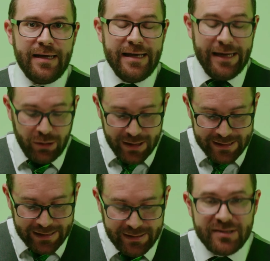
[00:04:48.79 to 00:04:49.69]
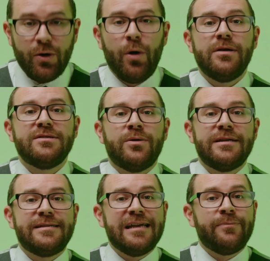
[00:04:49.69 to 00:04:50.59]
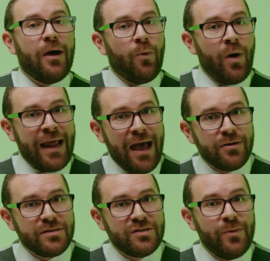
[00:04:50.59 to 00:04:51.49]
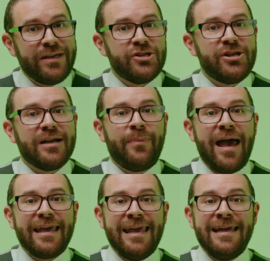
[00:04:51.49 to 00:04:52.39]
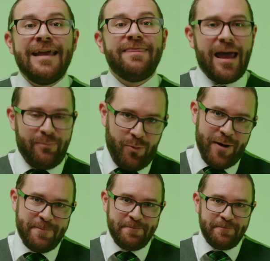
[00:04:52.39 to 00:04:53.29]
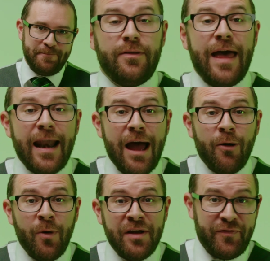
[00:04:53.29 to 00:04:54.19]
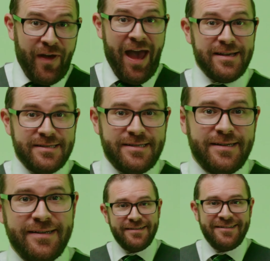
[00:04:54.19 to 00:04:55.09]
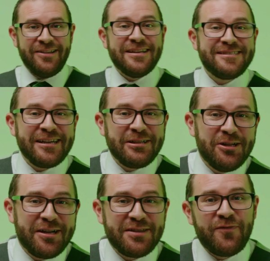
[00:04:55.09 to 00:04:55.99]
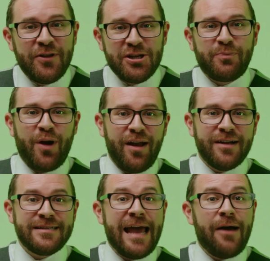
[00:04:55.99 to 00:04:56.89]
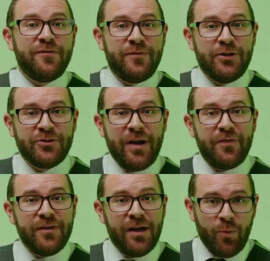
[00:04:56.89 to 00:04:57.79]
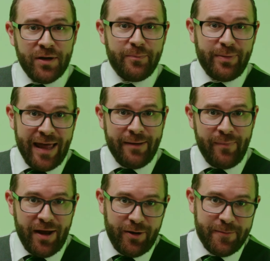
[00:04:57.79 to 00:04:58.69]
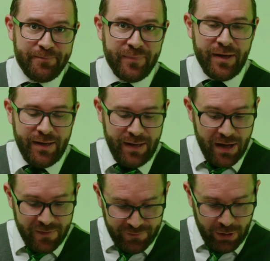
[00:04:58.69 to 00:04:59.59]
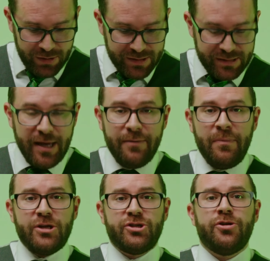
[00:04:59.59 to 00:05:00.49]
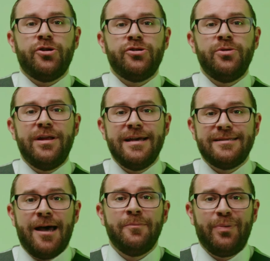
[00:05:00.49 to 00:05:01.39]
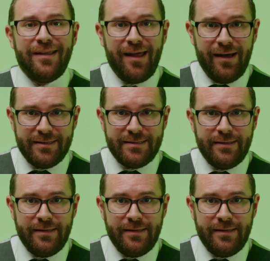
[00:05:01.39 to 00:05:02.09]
It looks like this oil is going to take about 1 hour, so we can check back in at that point. Well, that hour went fast. Let's take a look at the finished product and how to filter out the unwanted plant matter. First, make sure your unit is unplugged.